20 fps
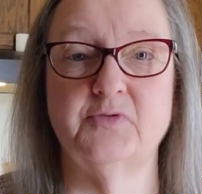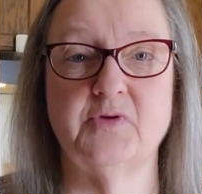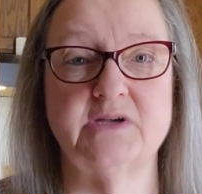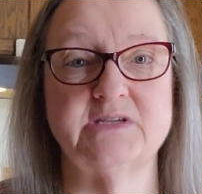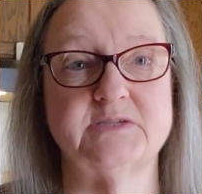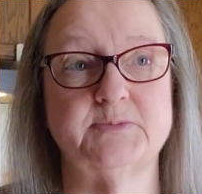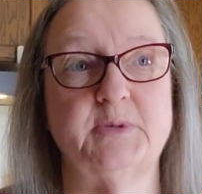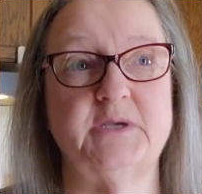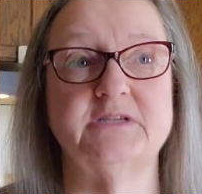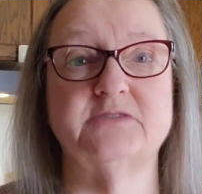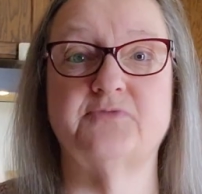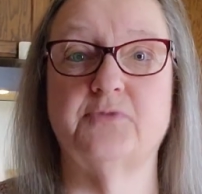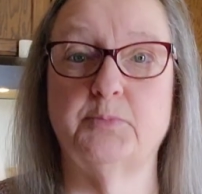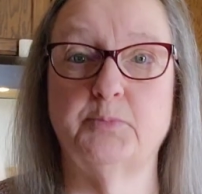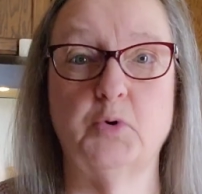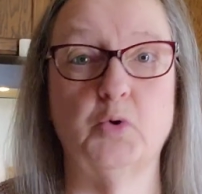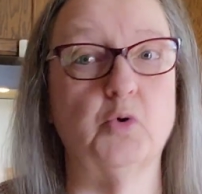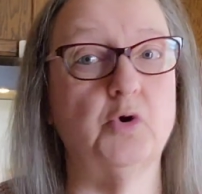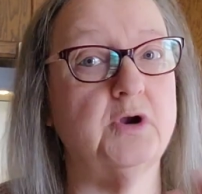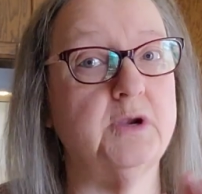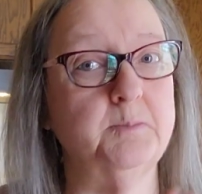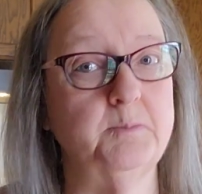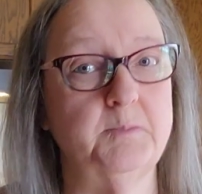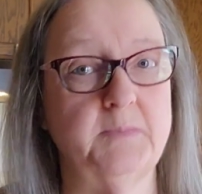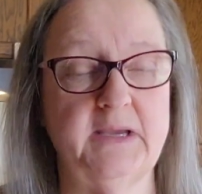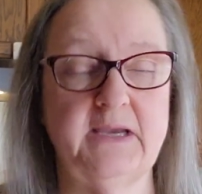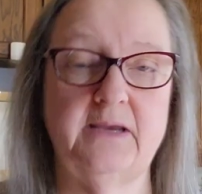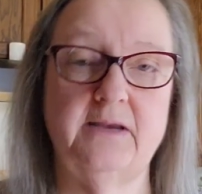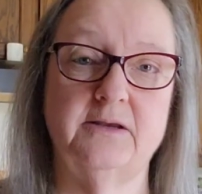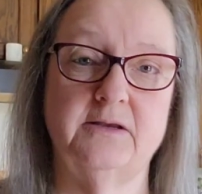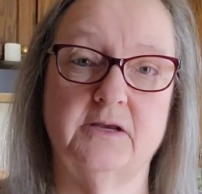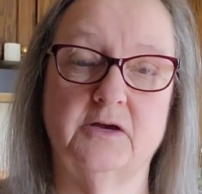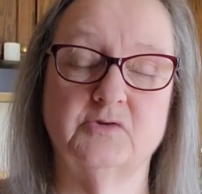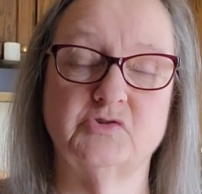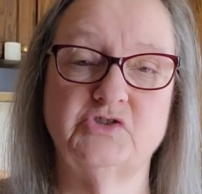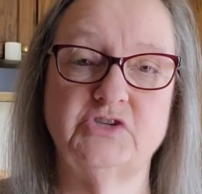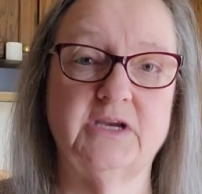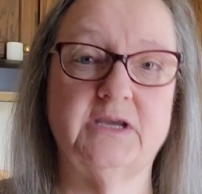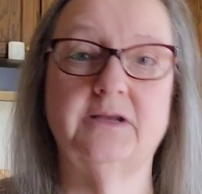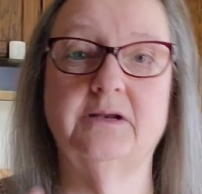recipes for pork and meat, you know,
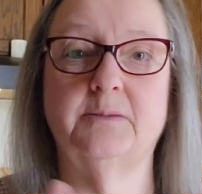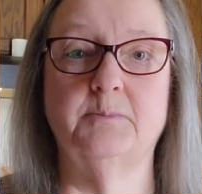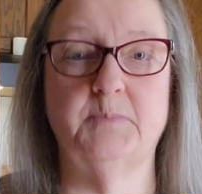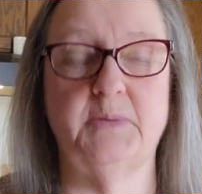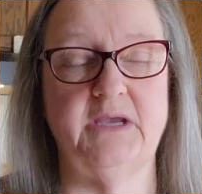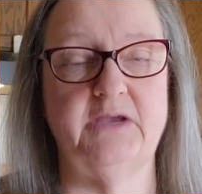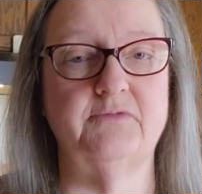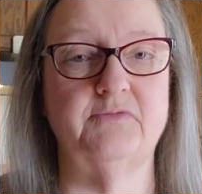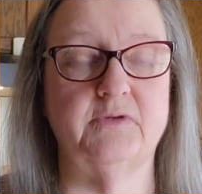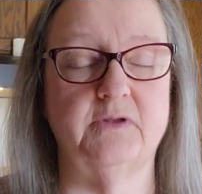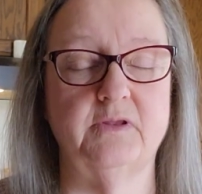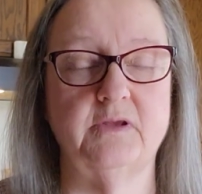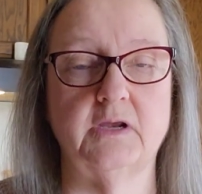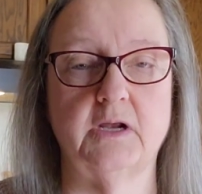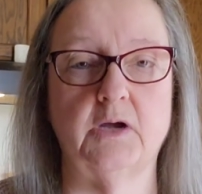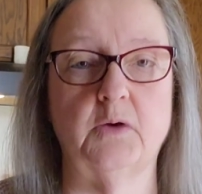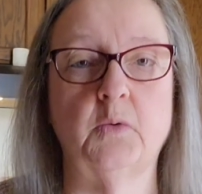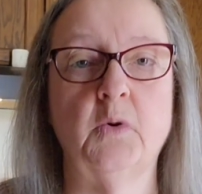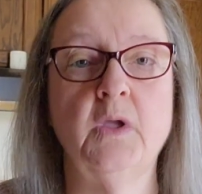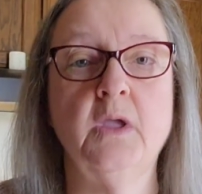chicken and beef, and, you know.